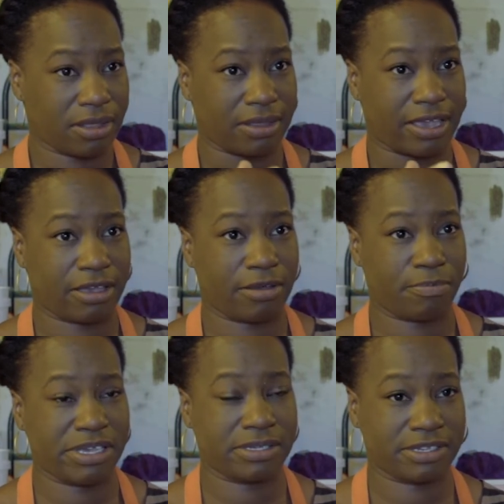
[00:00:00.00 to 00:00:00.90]

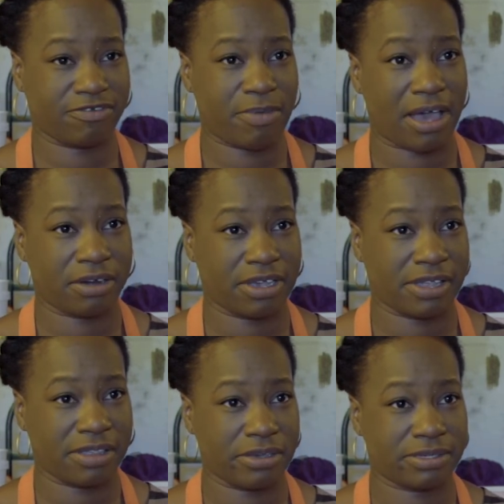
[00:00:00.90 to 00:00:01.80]
like pieces of pottery
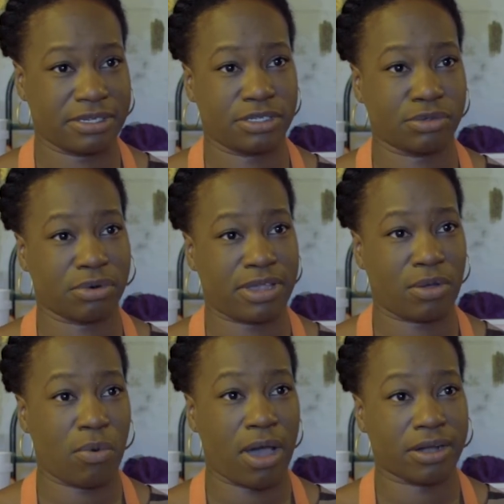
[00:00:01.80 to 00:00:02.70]
that they used to store like
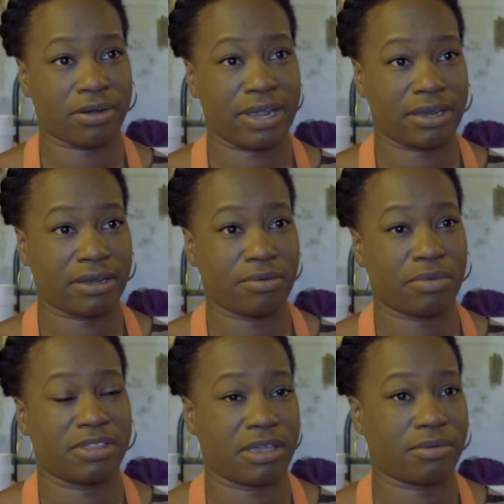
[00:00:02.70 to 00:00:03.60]
water in
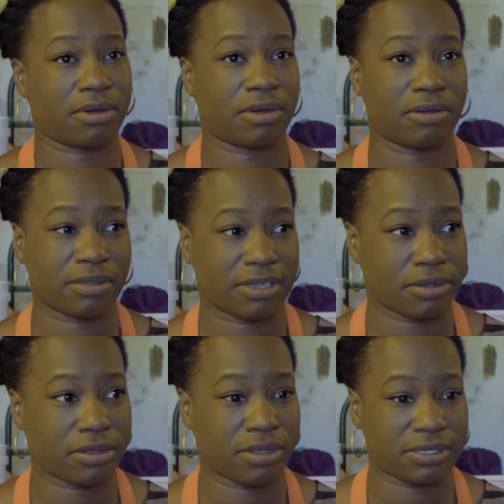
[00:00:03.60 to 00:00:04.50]
when they were
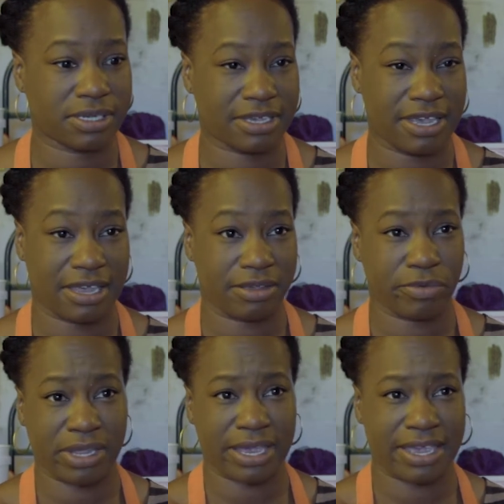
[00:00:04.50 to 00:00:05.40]
little and it
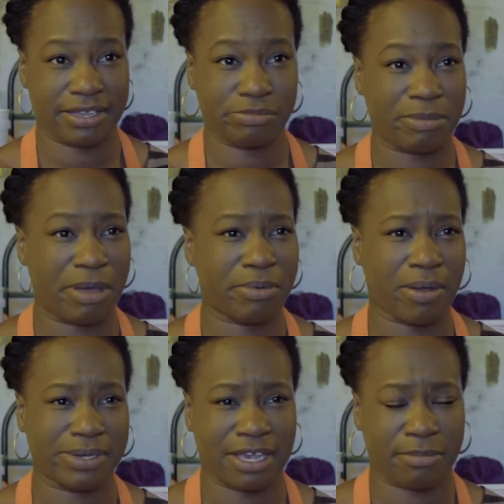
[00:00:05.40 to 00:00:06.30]
would like, my mom would
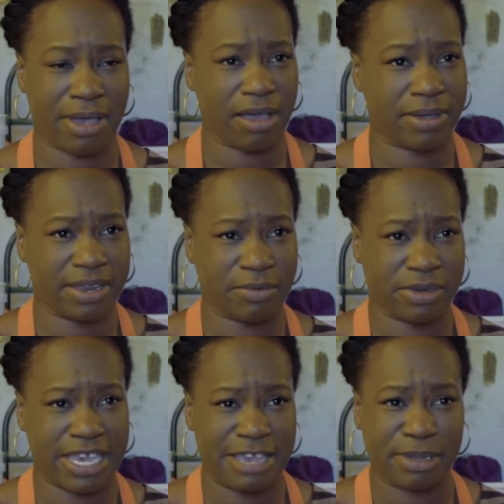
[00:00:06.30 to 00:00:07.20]
always talk about how it
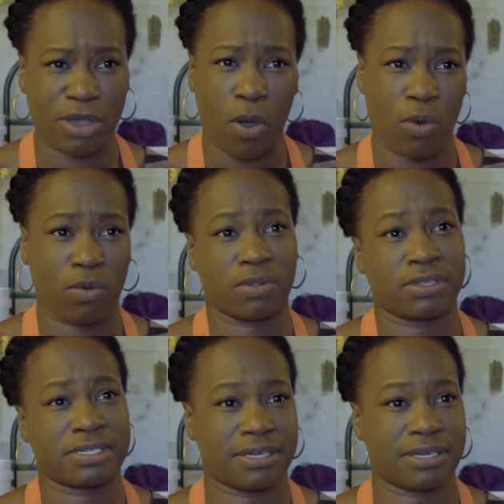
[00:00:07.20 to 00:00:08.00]
would keep it cold.